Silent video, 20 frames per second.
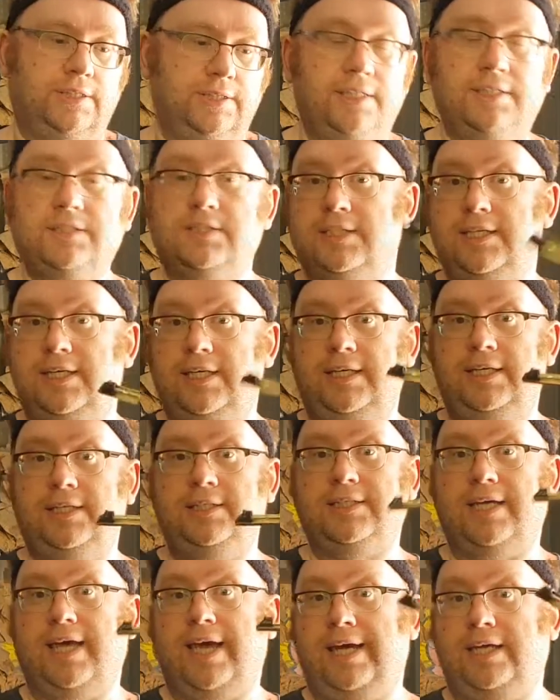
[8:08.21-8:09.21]
This
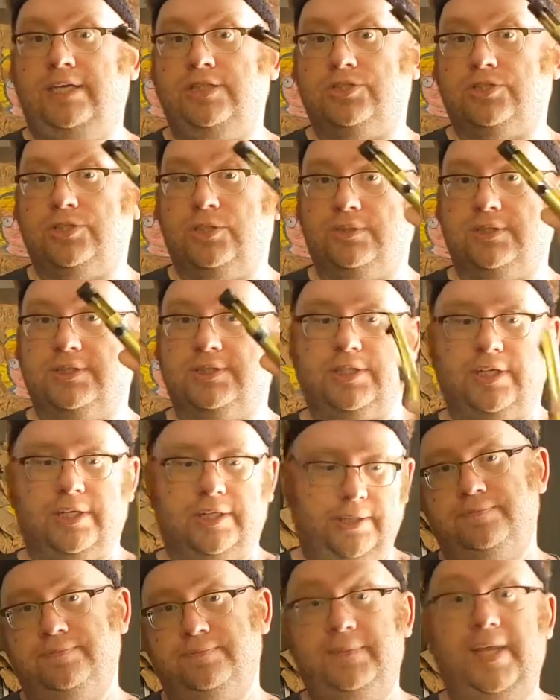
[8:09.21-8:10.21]
is a solder sucker.